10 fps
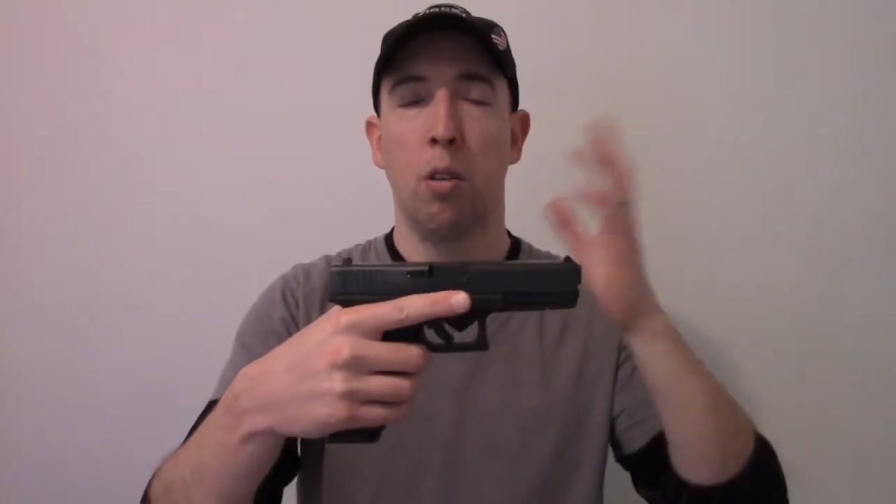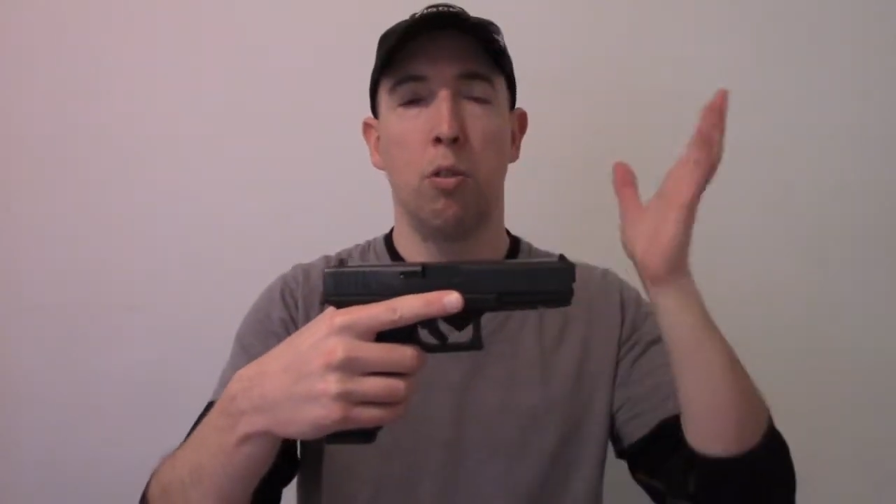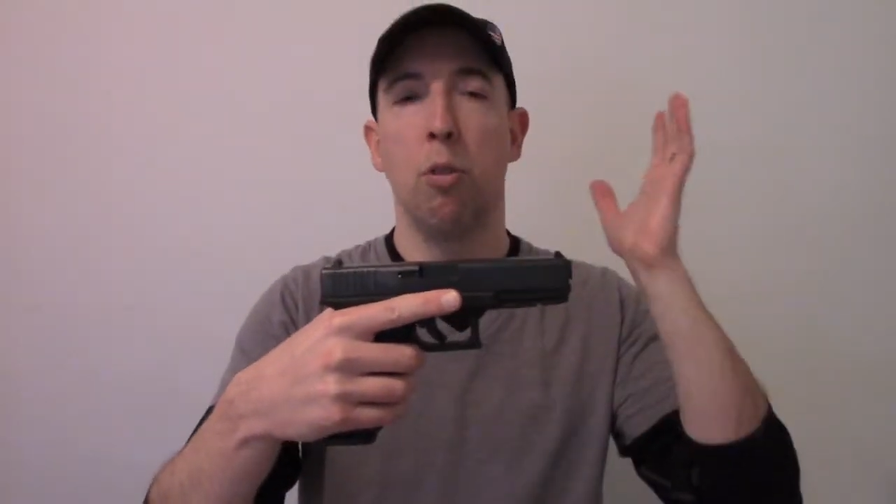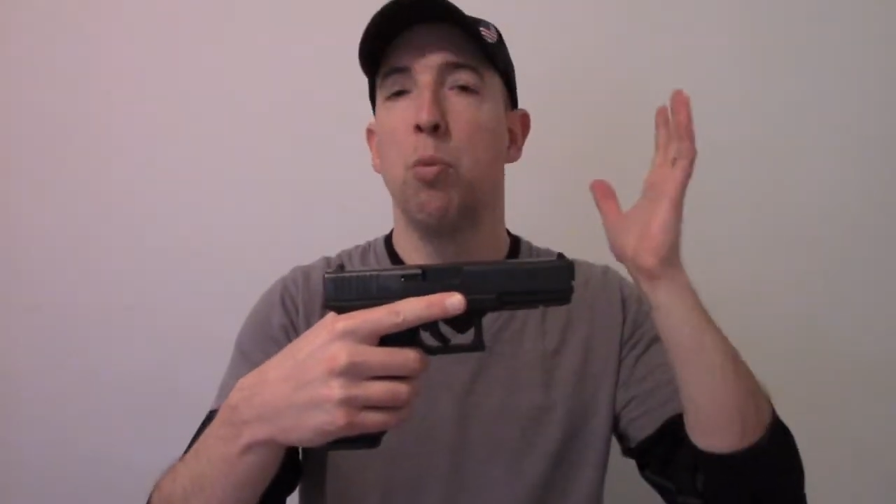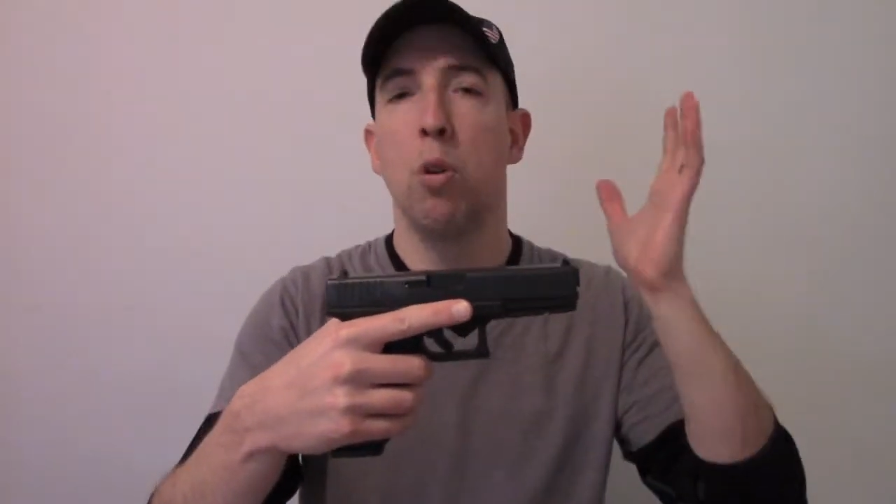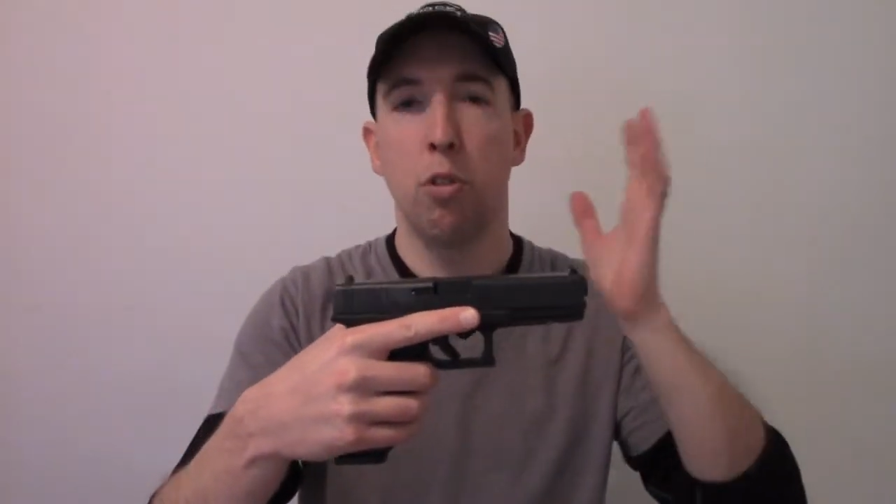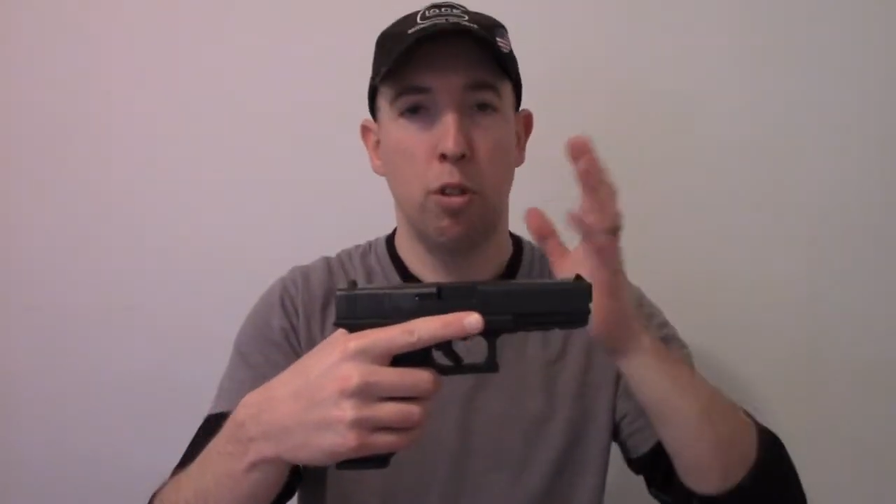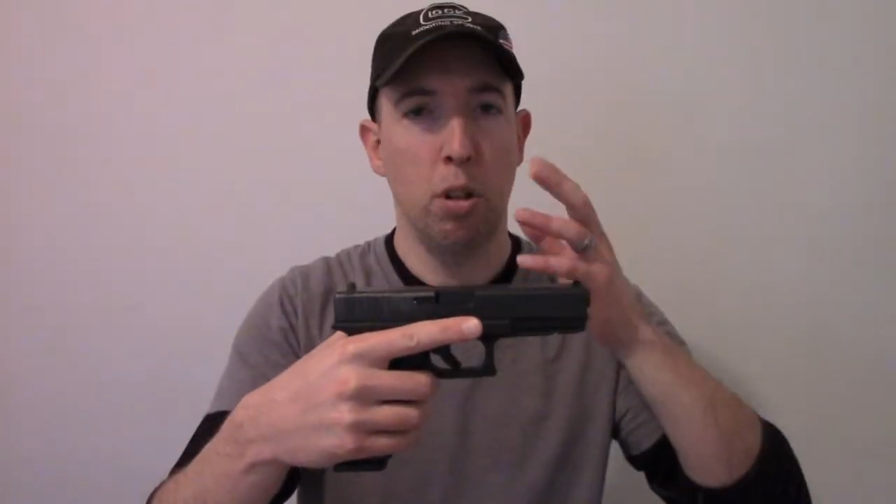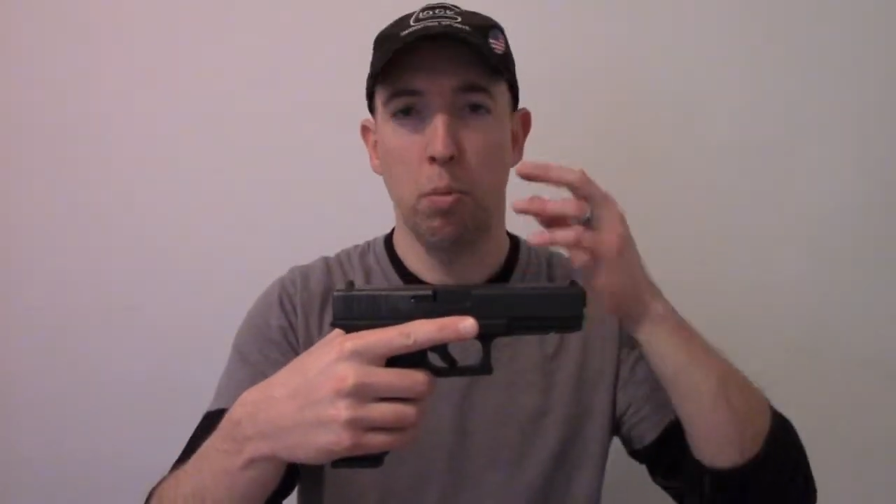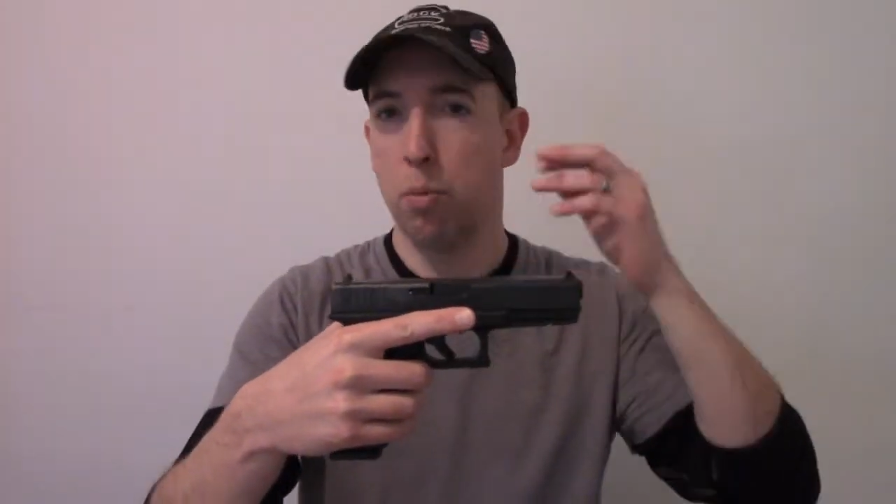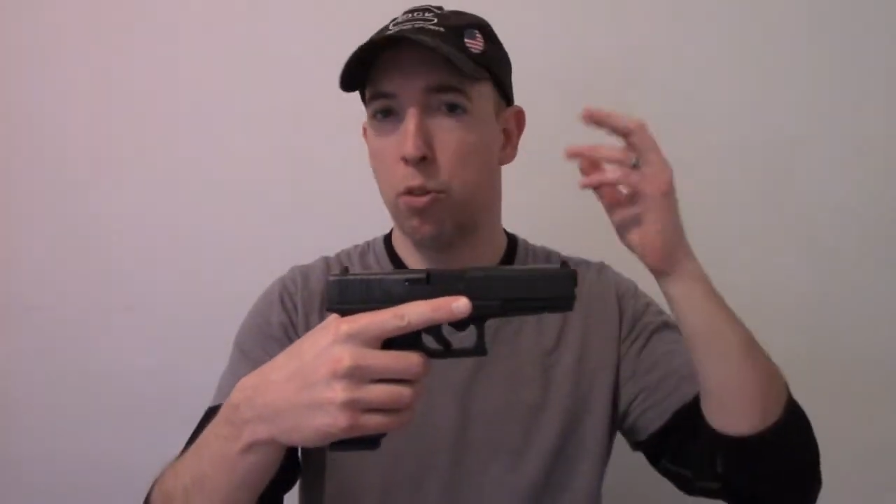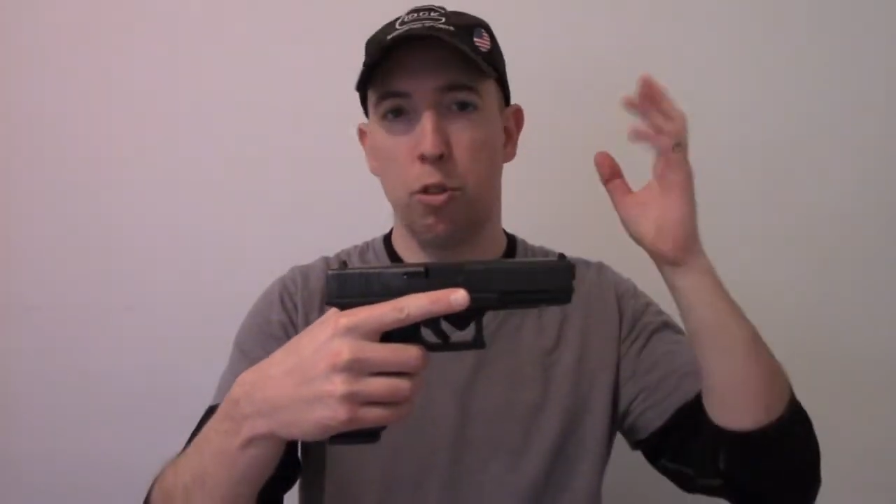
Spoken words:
simple, seems